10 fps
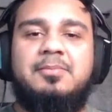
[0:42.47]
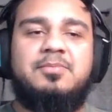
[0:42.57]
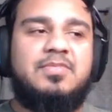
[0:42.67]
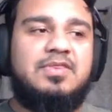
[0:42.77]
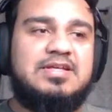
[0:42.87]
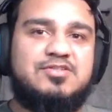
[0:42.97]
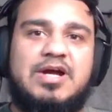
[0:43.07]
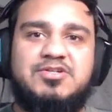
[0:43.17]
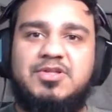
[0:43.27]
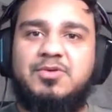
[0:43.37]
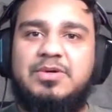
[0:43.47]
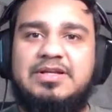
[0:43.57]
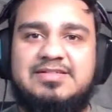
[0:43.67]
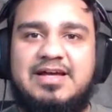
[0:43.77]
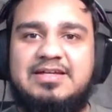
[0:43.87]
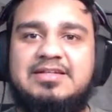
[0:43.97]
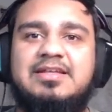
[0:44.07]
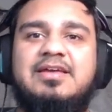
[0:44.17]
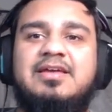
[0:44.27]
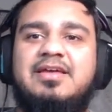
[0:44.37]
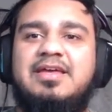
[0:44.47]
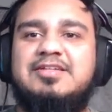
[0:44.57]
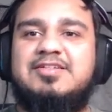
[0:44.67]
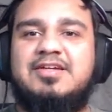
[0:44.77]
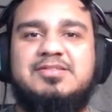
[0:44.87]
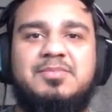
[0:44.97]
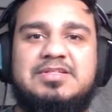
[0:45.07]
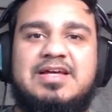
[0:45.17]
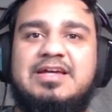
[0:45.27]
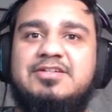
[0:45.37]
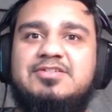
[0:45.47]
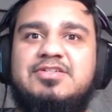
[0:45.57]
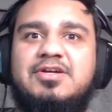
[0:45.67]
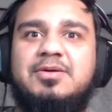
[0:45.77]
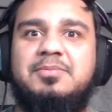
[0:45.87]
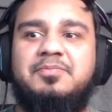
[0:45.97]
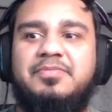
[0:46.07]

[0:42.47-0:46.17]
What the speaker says: This scratcher that we designed is custom designed to